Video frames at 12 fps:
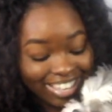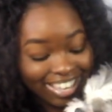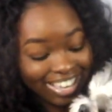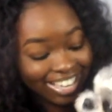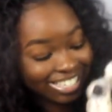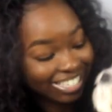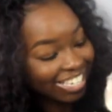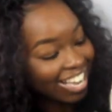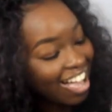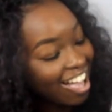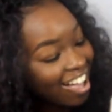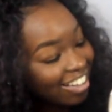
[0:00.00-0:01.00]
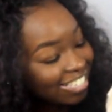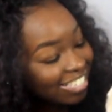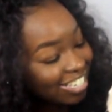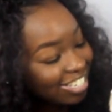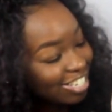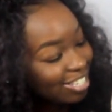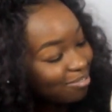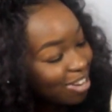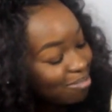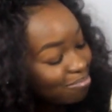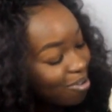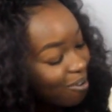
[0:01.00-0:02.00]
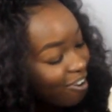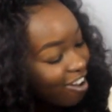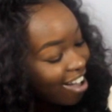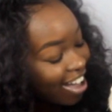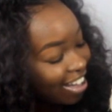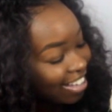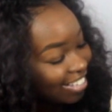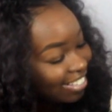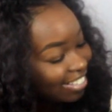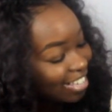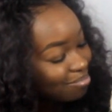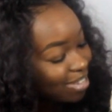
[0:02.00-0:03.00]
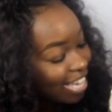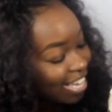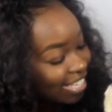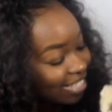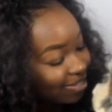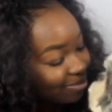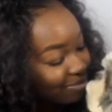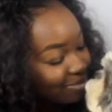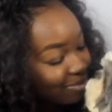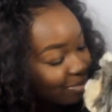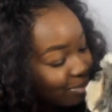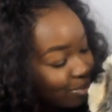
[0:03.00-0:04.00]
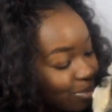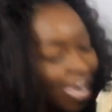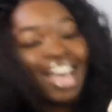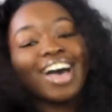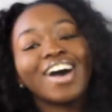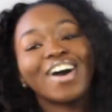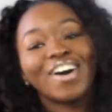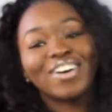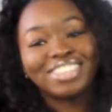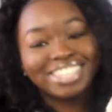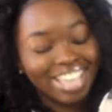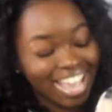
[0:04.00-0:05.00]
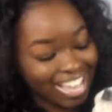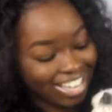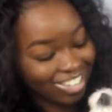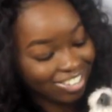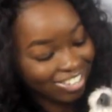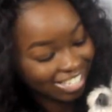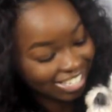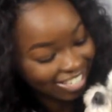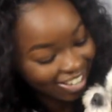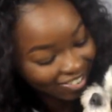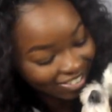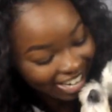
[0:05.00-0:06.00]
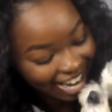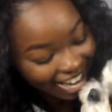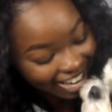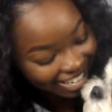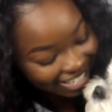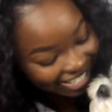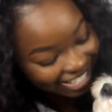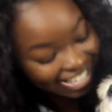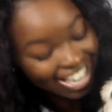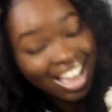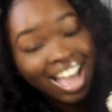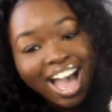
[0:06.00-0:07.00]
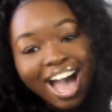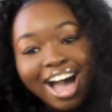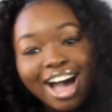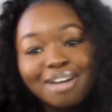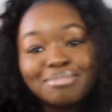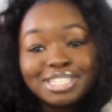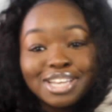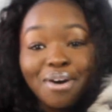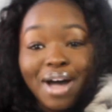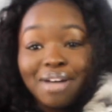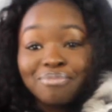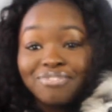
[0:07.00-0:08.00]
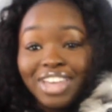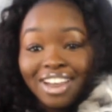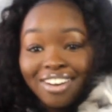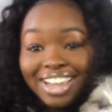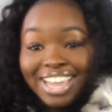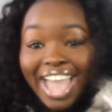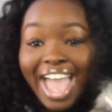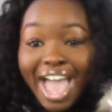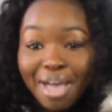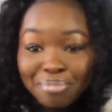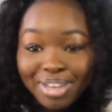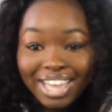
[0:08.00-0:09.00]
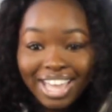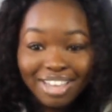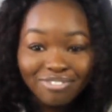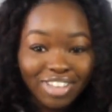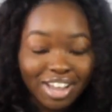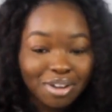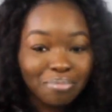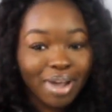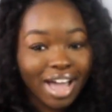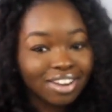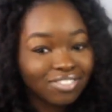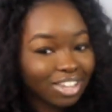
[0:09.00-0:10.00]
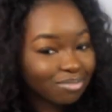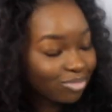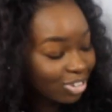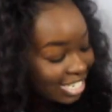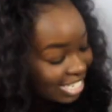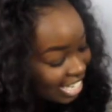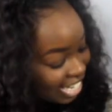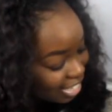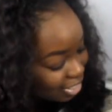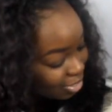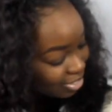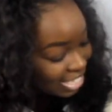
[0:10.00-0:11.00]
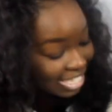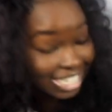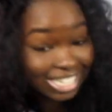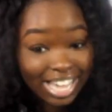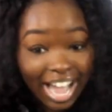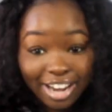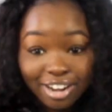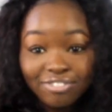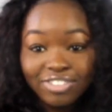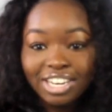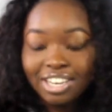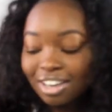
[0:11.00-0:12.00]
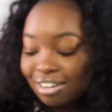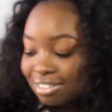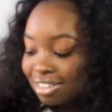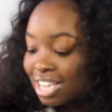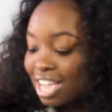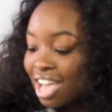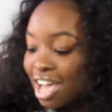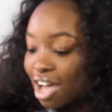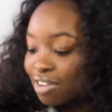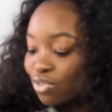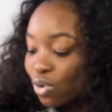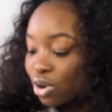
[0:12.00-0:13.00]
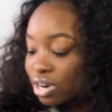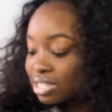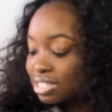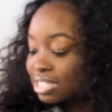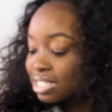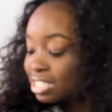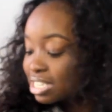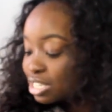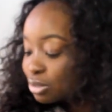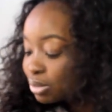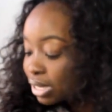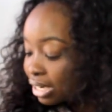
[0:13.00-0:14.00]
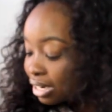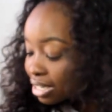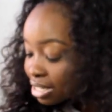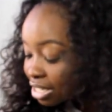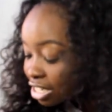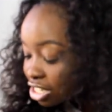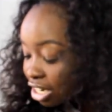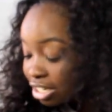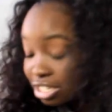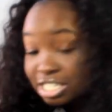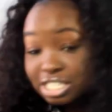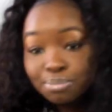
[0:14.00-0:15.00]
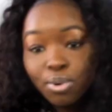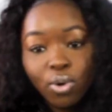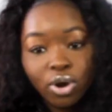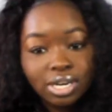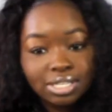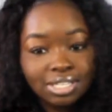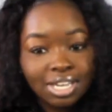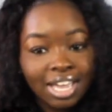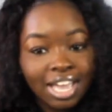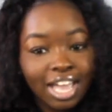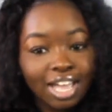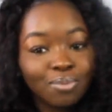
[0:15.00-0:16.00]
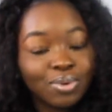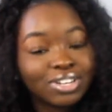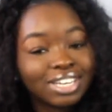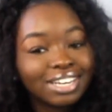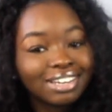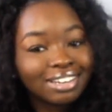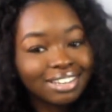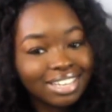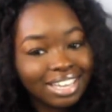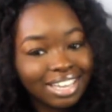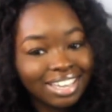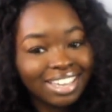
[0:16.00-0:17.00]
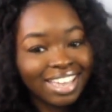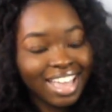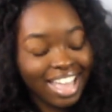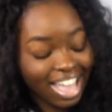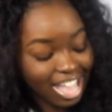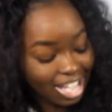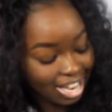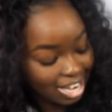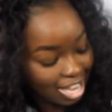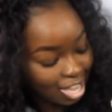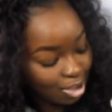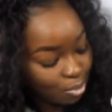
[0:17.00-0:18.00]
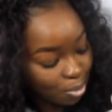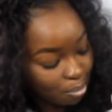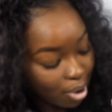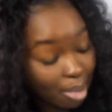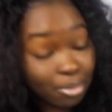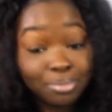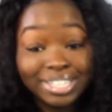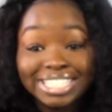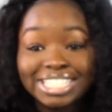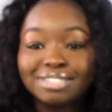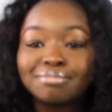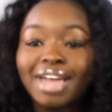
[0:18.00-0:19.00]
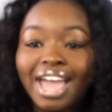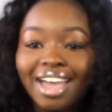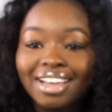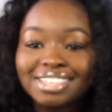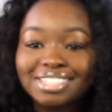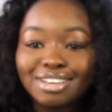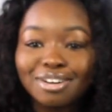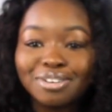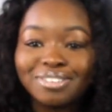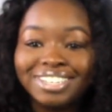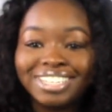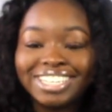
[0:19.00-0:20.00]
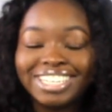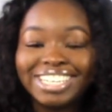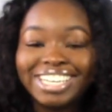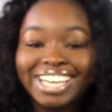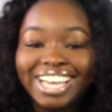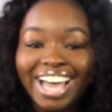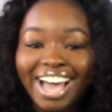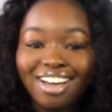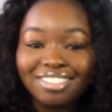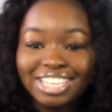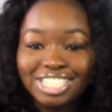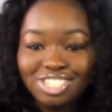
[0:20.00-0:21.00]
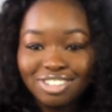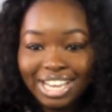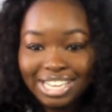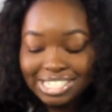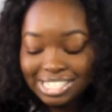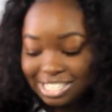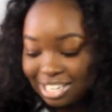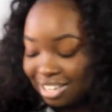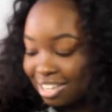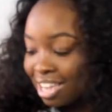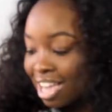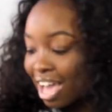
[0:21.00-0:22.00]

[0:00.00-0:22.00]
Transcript: Good job, such a sweet boy. Give me kiss. Oh, thank you, you're so nice. So I'm very happy and very proud of him for sitting through this entire video. Of course, since he's been such a good sport, he will get a cookie. And he will probably smack, so I'll let you guys see.